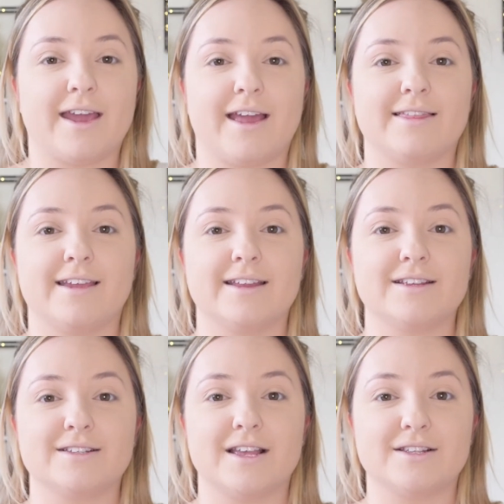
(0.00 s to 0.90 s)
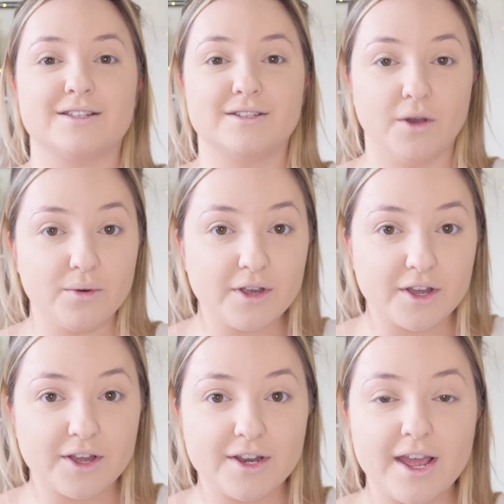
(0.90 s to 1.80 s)
I think it is so
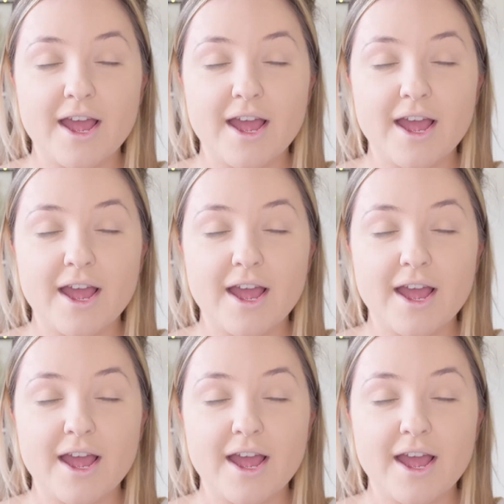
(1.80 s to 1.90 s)
good.